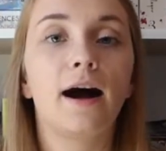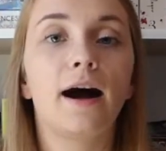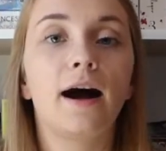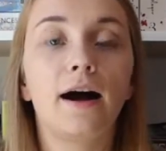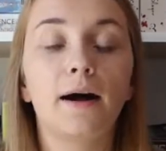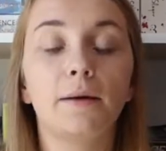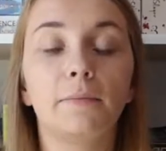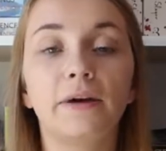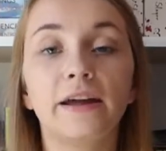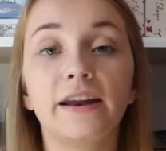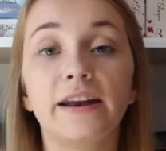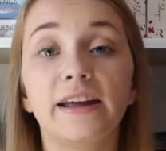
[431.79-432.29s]

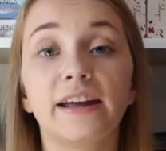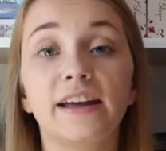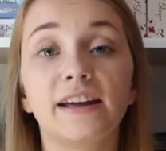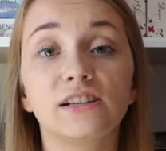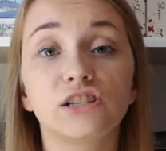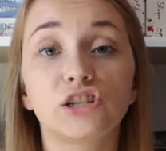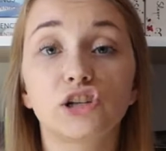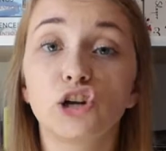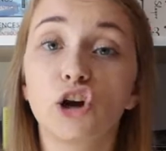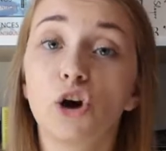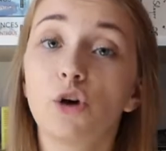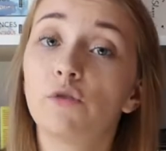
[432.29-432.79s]
It
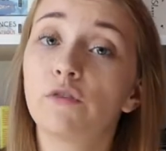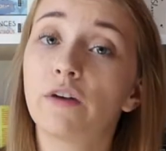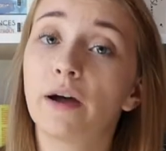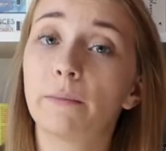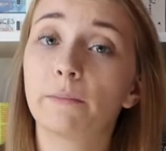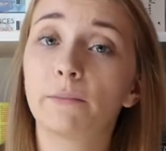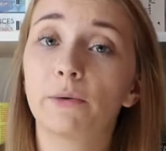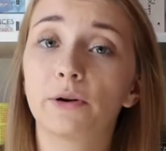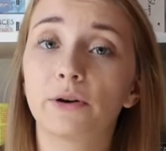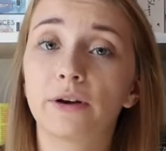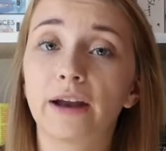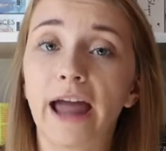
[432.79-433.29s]
is
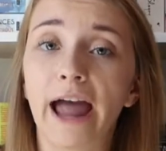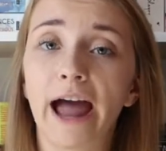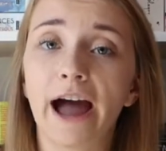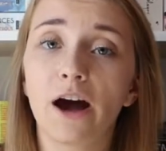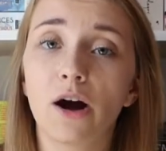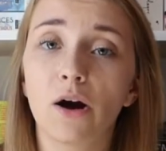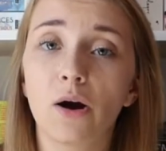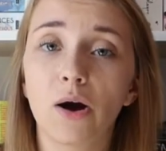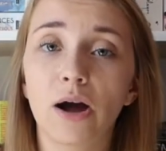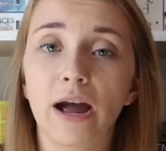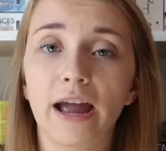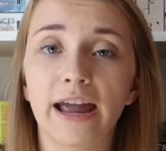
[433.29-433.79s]
November
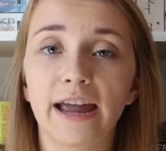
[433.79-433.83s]
now,